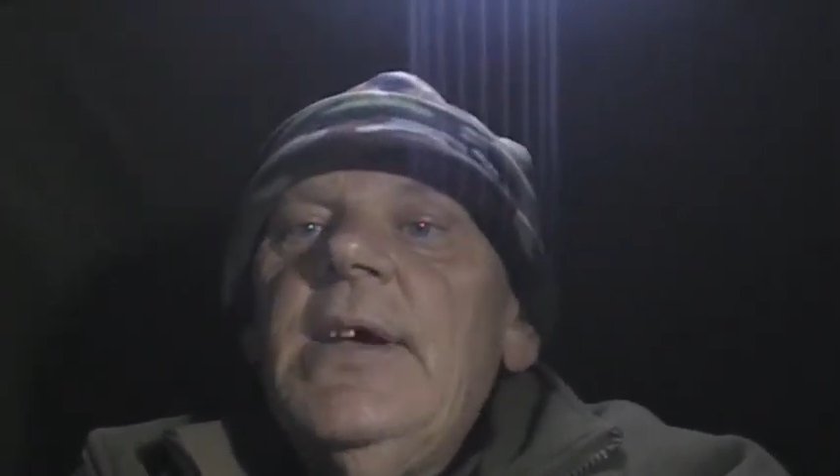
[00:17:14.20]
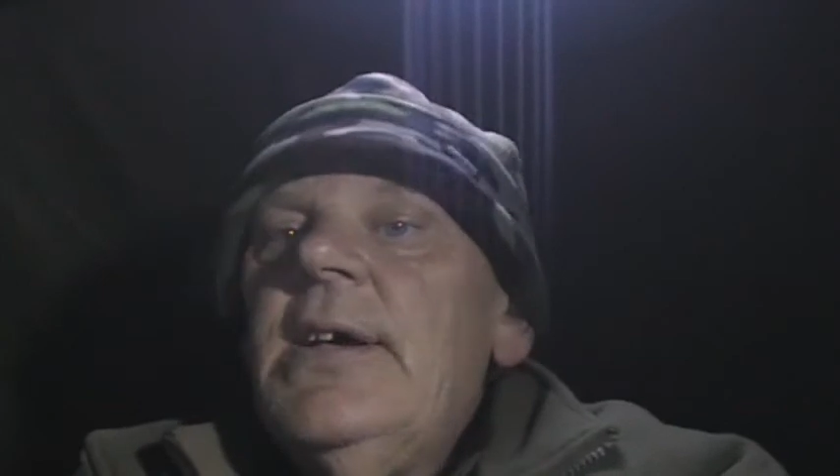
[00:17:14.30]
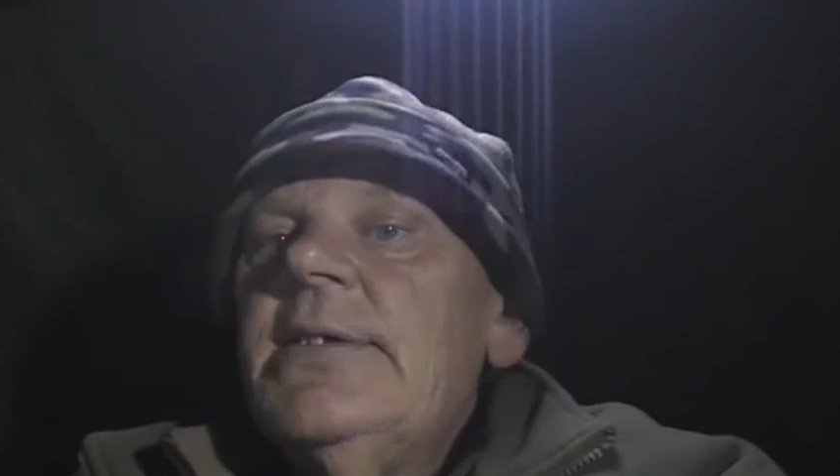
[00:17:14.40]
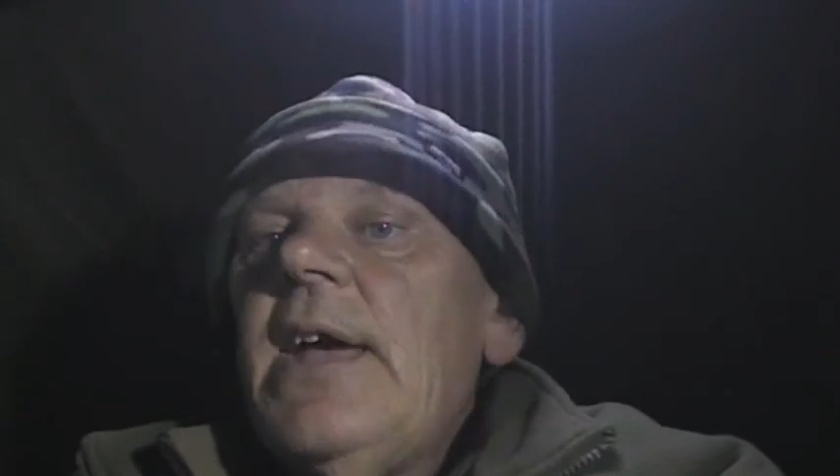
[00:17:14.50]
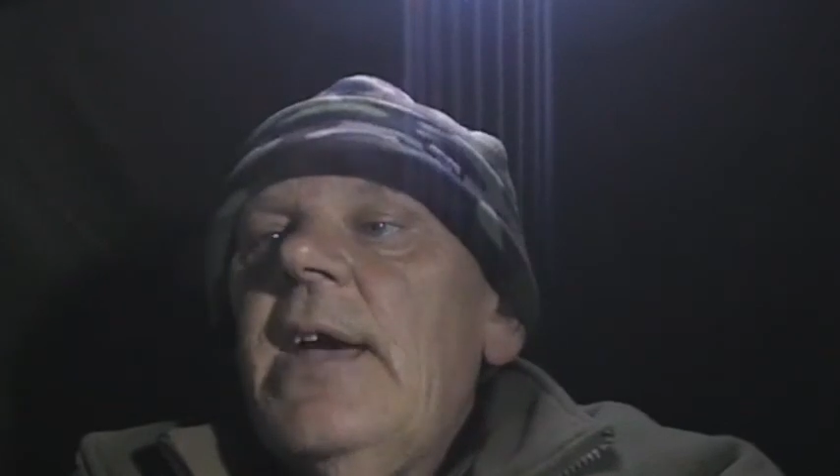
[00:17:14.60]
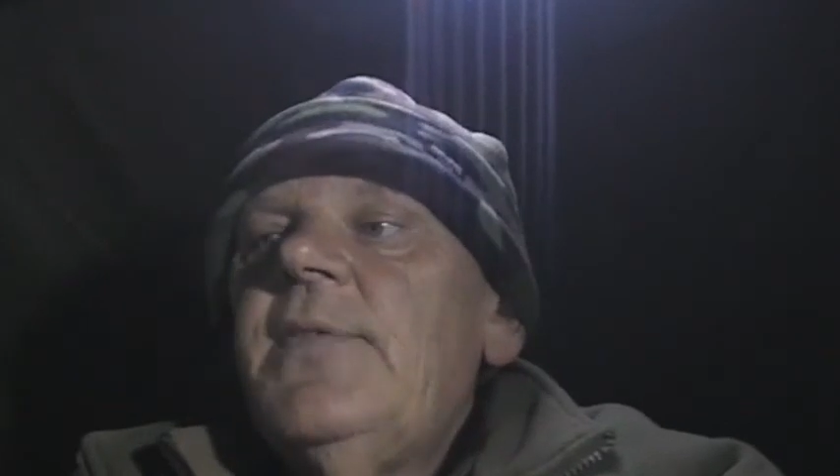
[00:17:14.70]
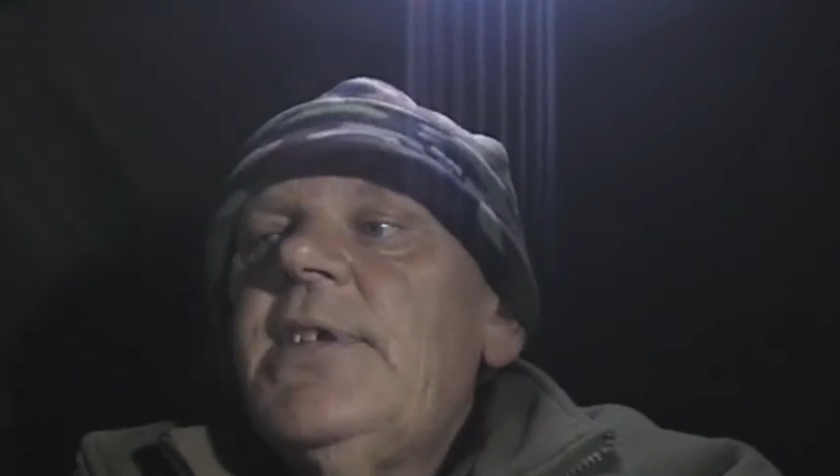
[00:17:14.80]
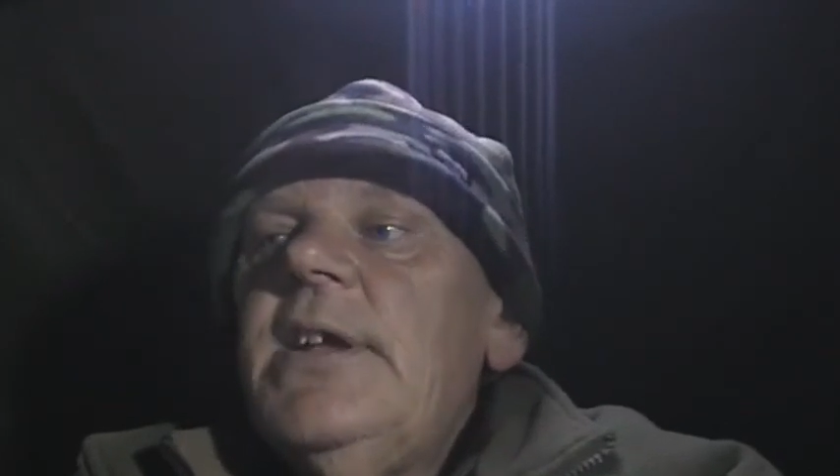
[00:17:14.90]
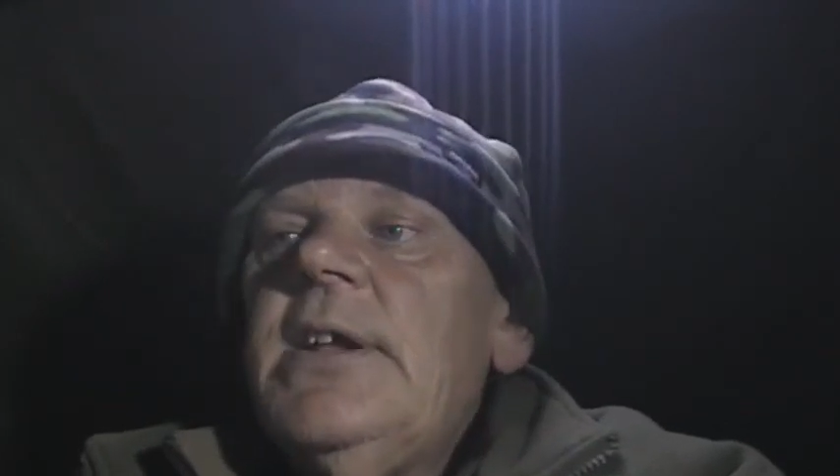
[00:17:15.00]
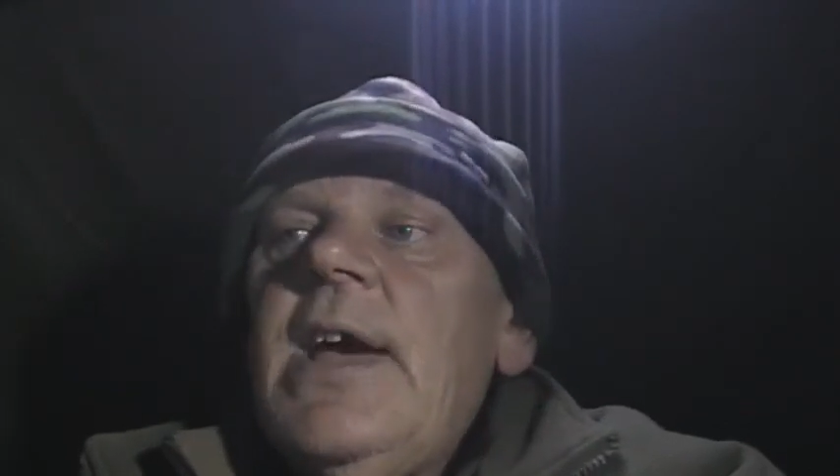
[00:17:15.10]
Dave's
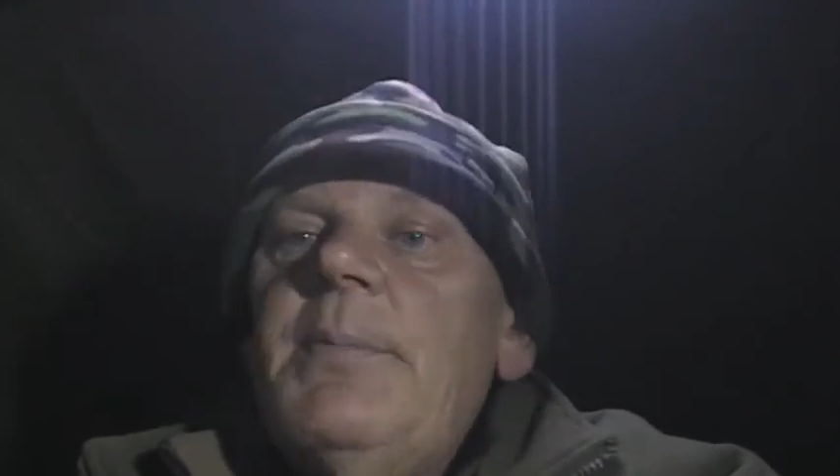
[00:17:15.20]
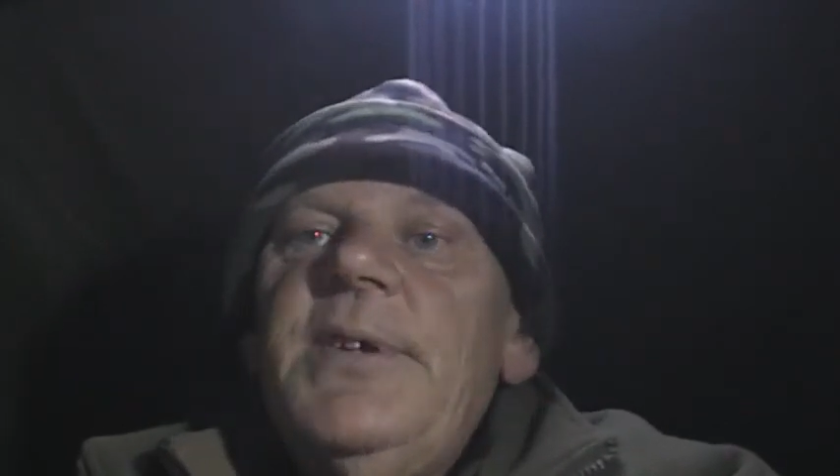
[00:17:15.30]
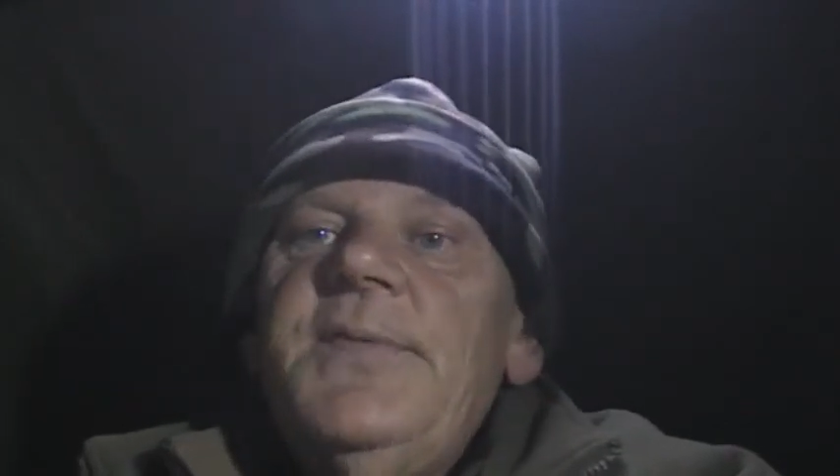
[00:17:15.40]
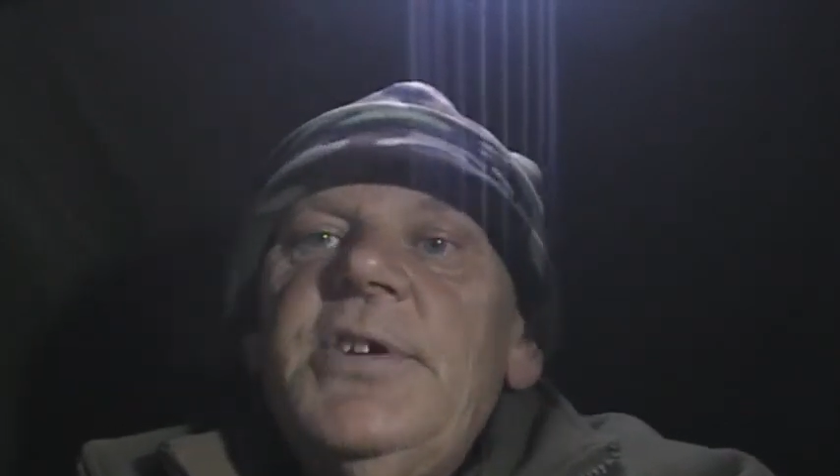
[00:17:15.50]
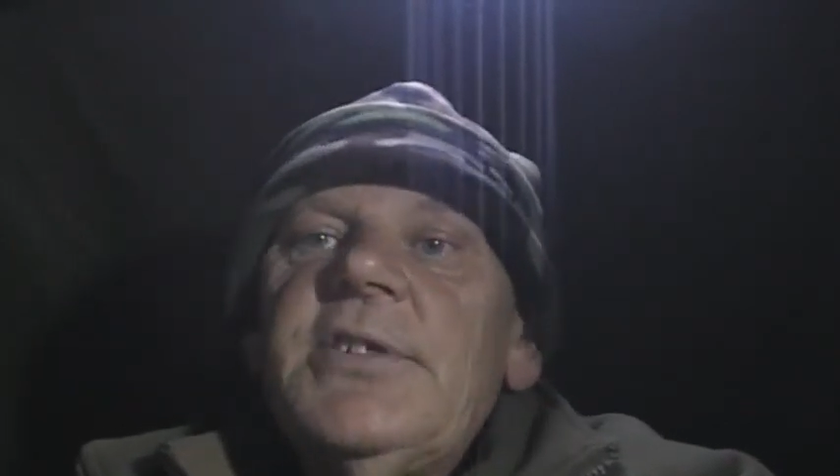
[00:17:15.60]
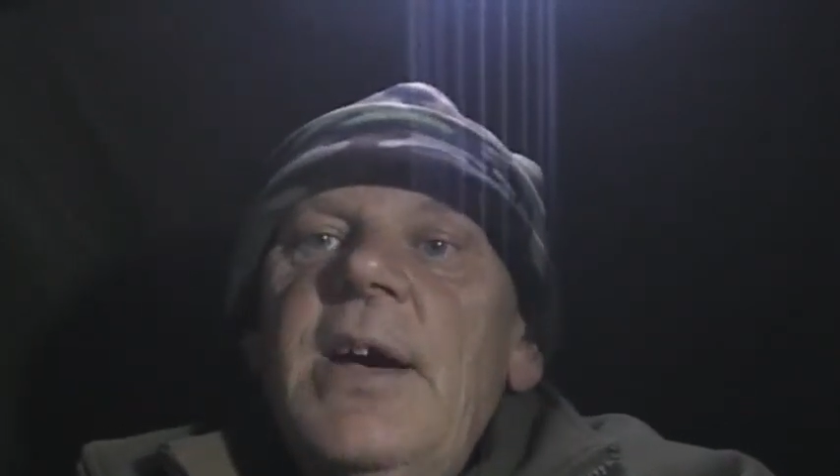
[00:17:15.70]
seen a couple of fish